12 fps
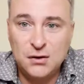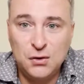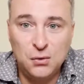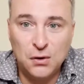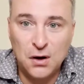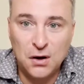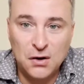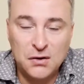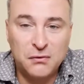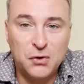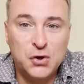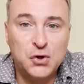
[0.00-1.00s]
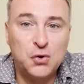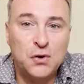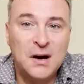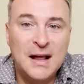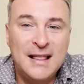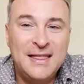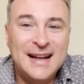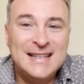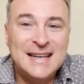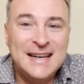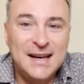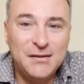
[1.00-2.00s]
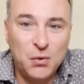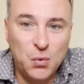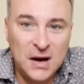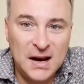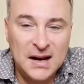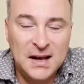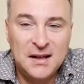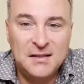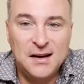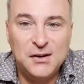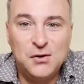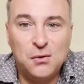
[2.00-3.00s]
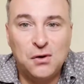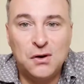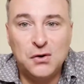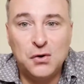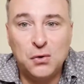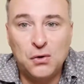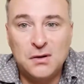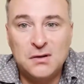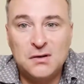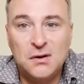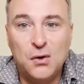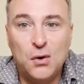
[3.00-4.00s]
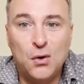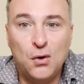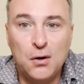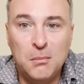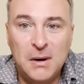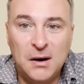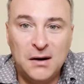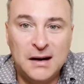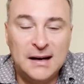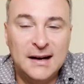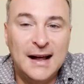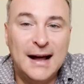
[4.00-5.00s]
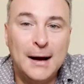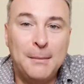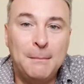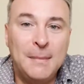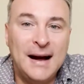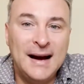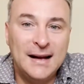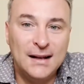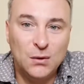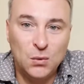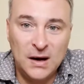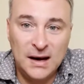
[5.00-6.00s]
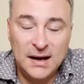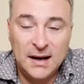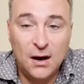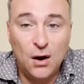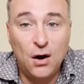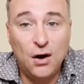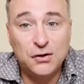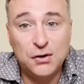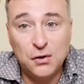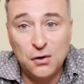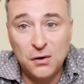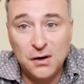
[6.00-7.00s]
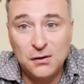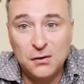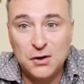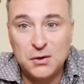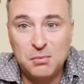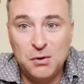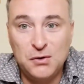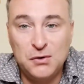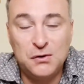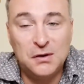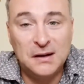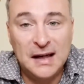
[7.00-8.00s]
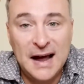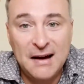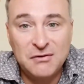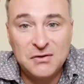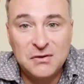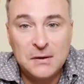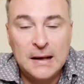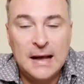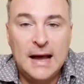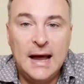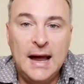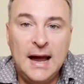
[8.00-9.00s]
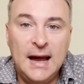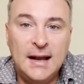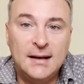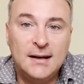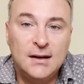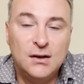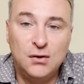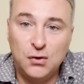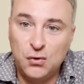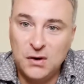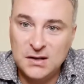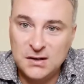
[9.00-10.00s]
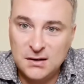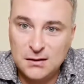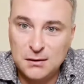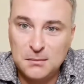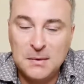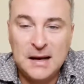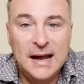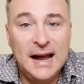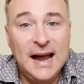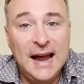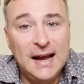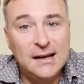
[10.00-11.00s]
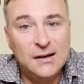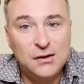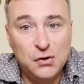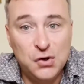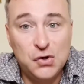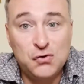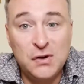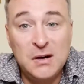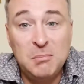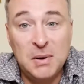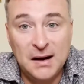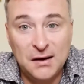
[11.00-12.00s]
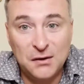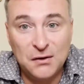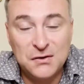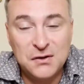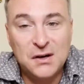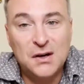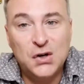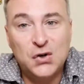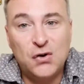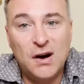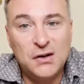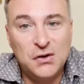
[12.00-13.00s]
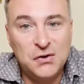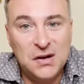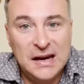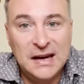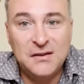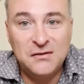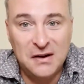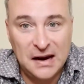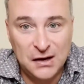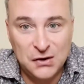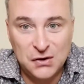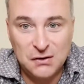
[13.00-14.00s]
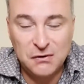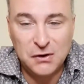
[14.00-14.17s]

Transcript: too large. For sure, that's a giveaway that you are a tourist or American a mile away. Also going to expose you to laughs, and to criticism and to street peddlers trying to take advantage of